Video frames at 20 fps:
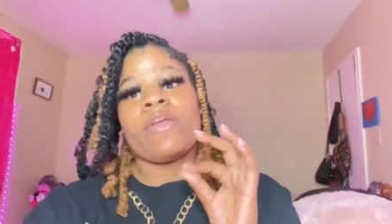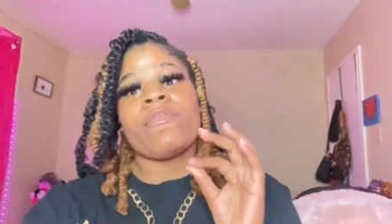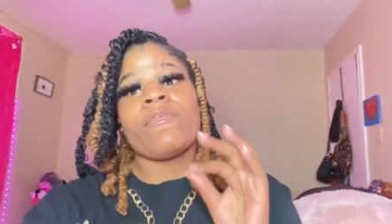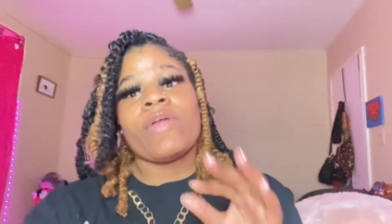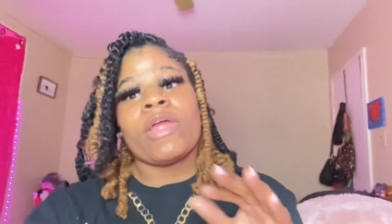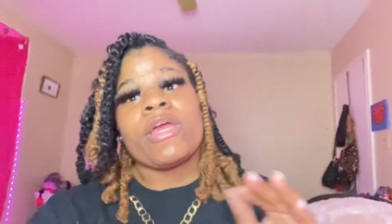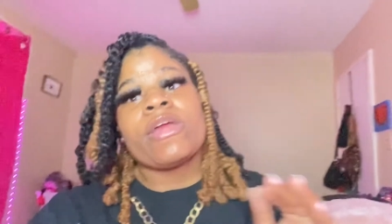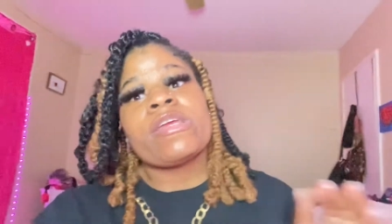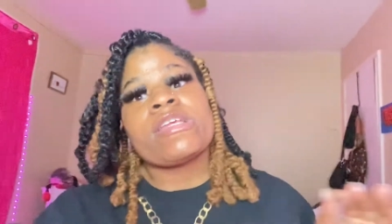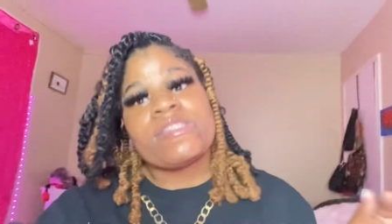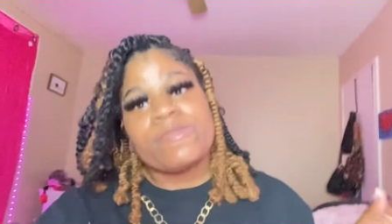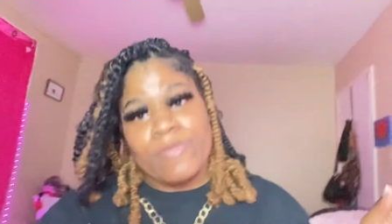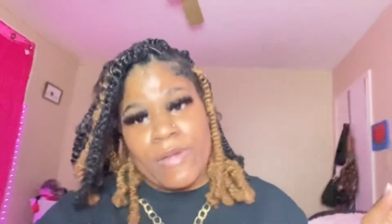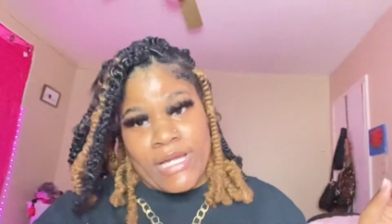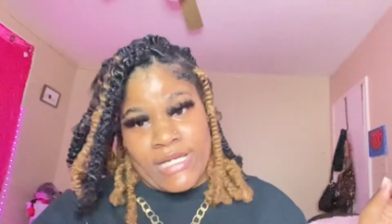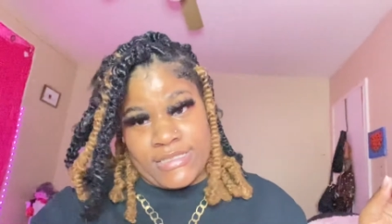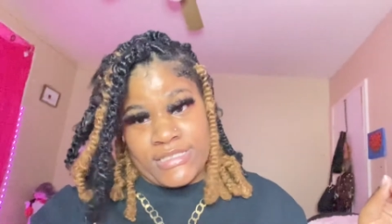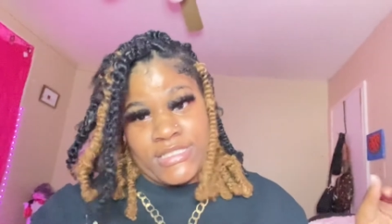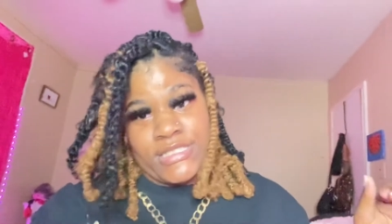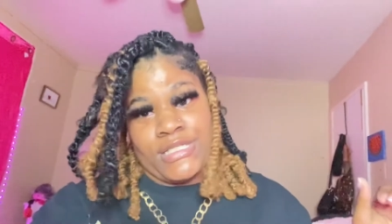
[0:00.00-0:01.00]
very
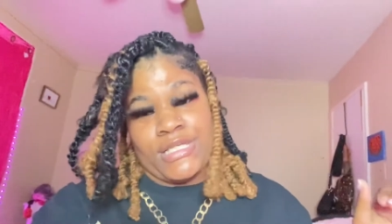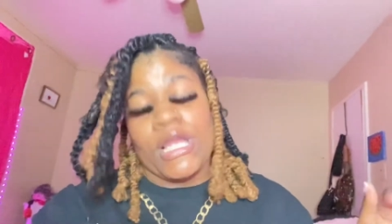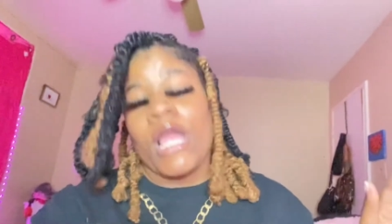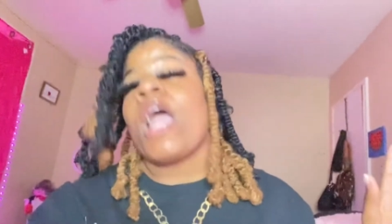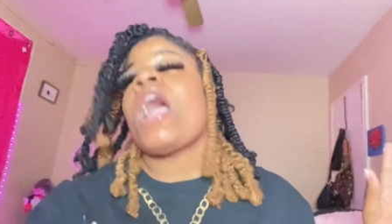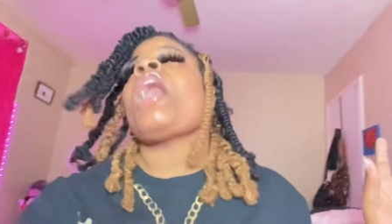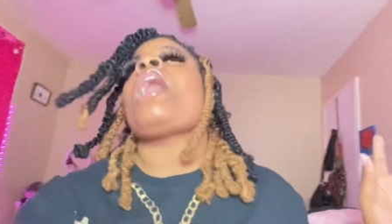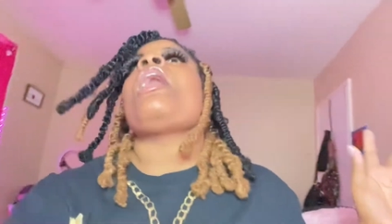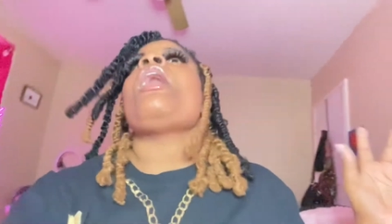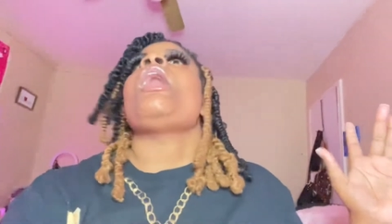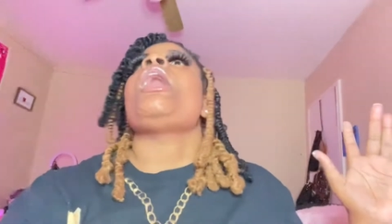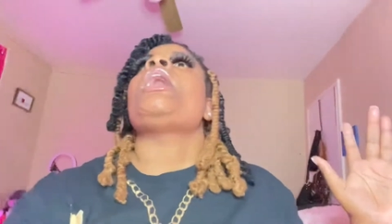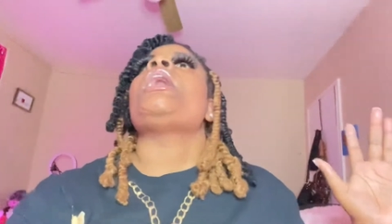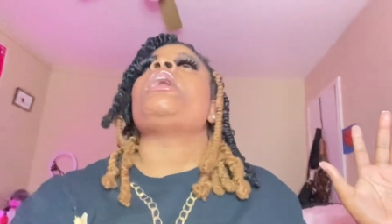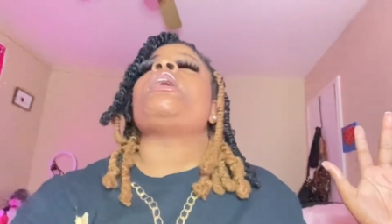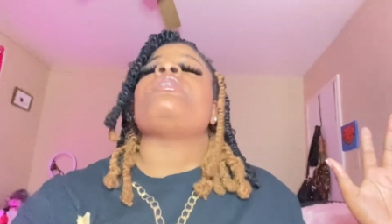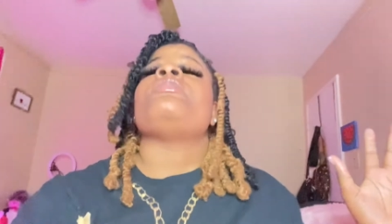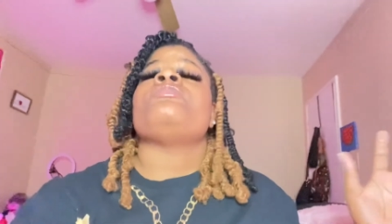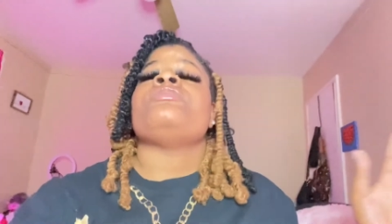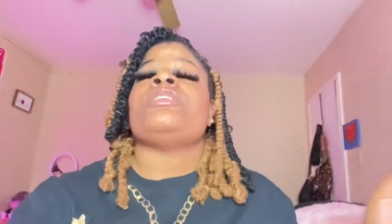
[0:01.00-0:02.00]
spicy.
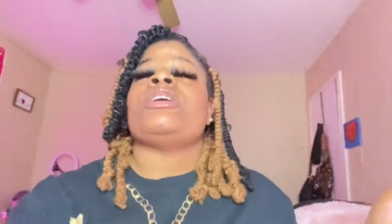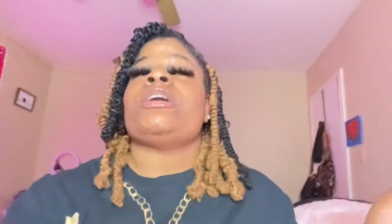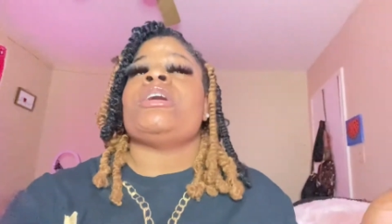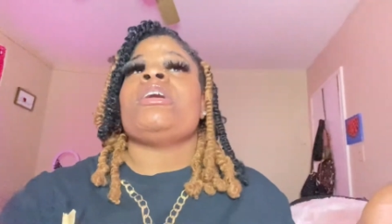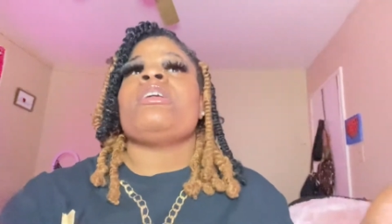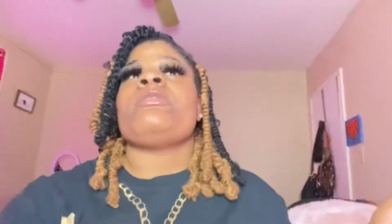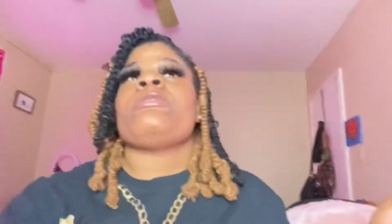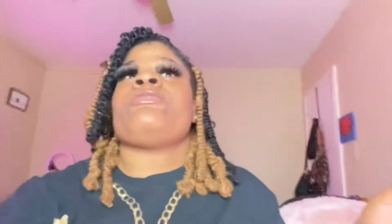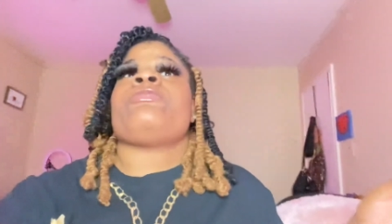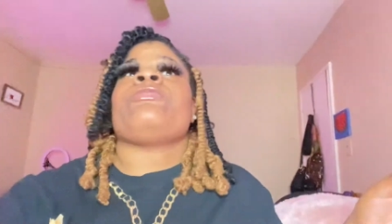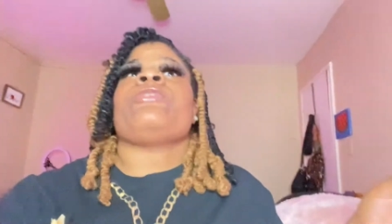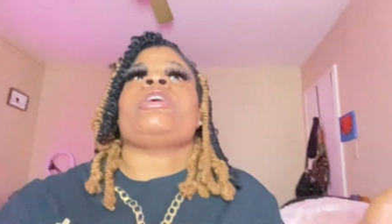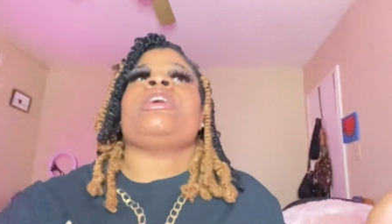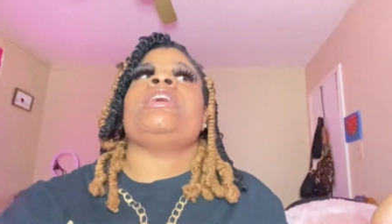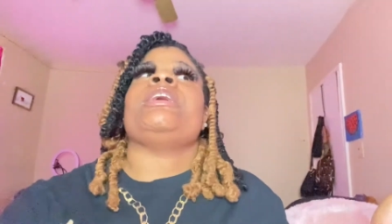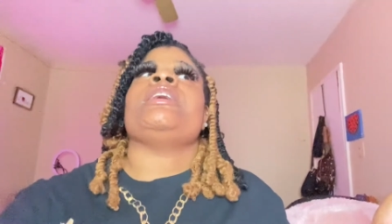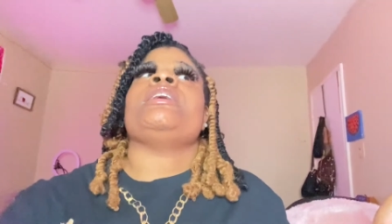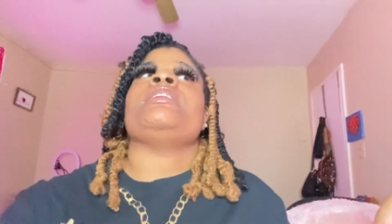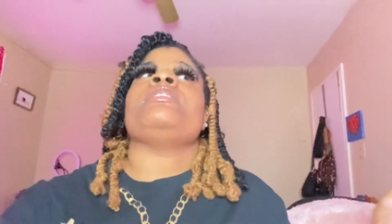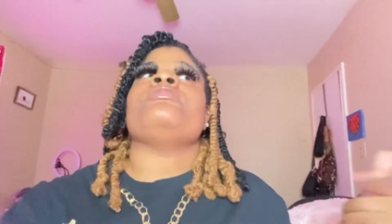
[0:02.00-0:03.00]
The other
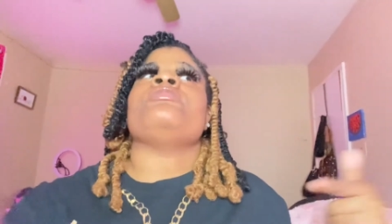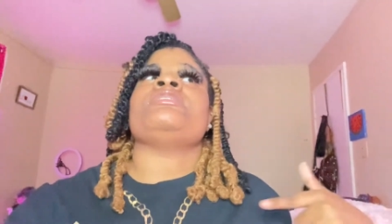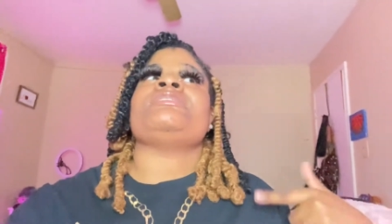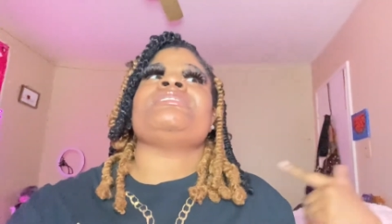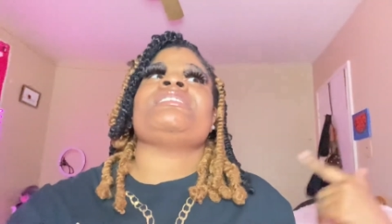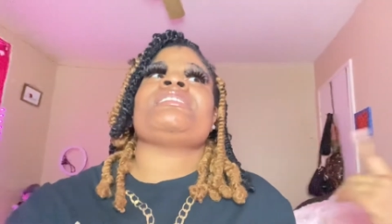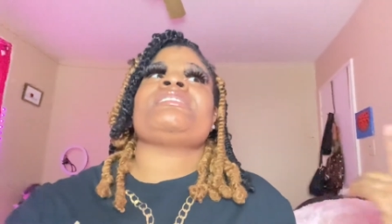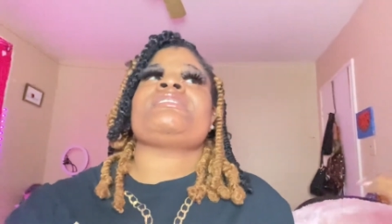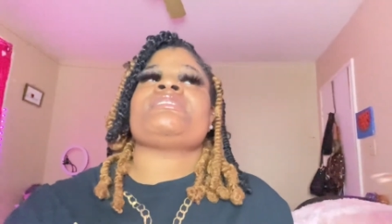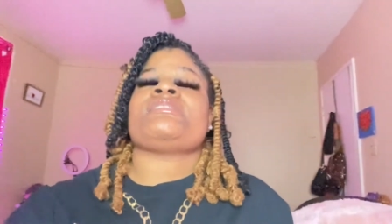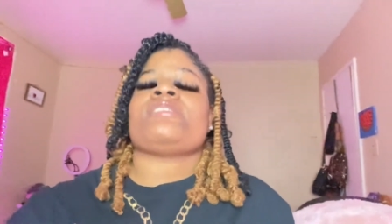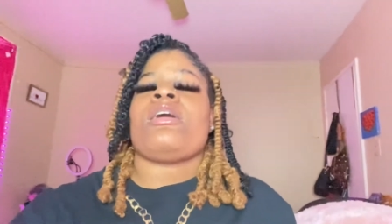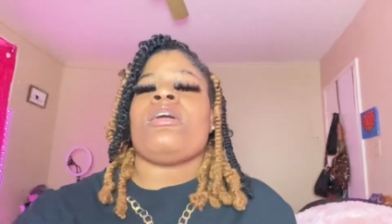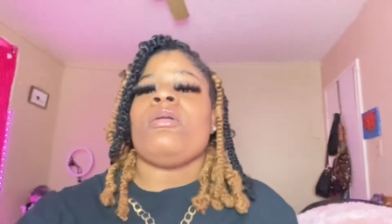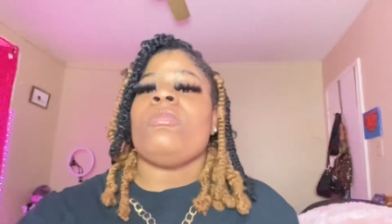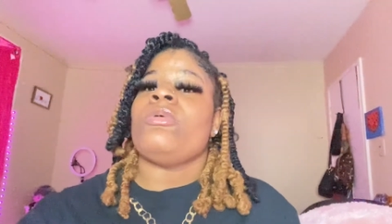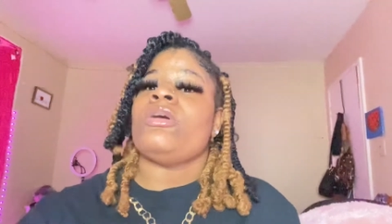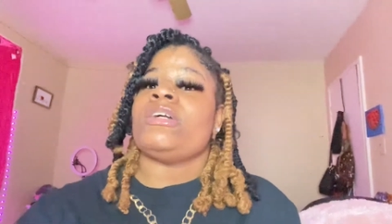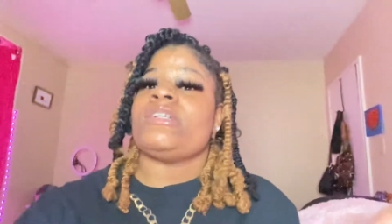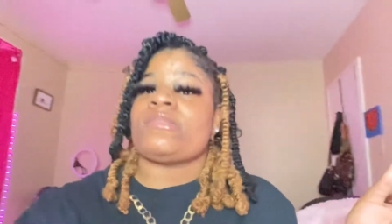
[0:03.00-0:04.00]
friend was just his homeboy.